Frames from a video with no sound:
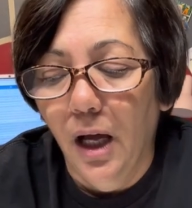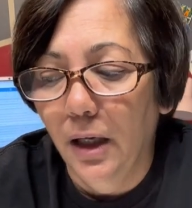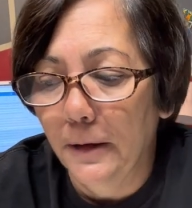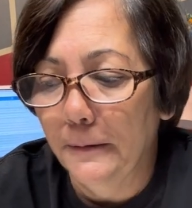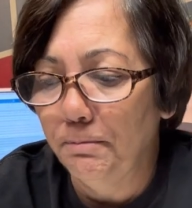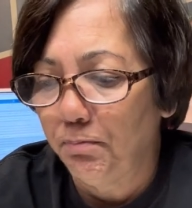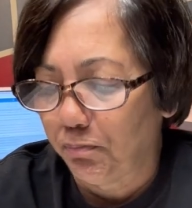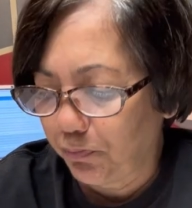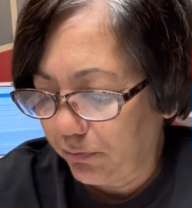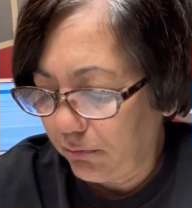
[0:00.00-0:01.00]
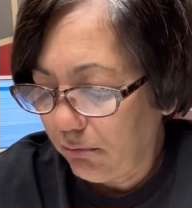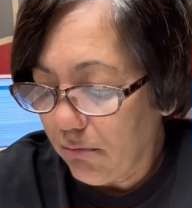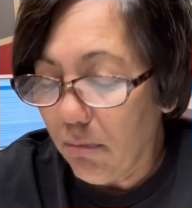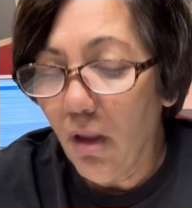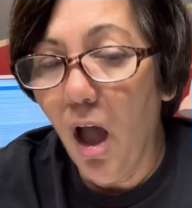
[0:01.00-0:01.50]
Um,
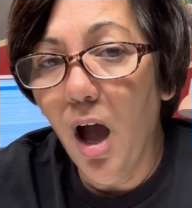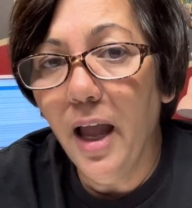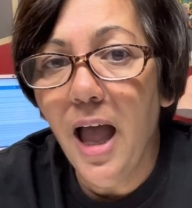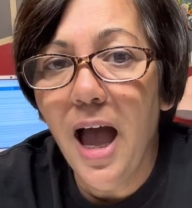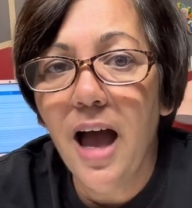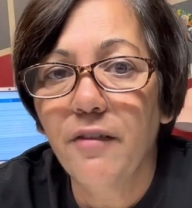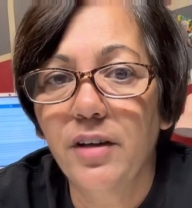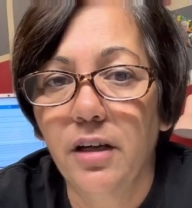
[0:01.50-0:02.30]
I have an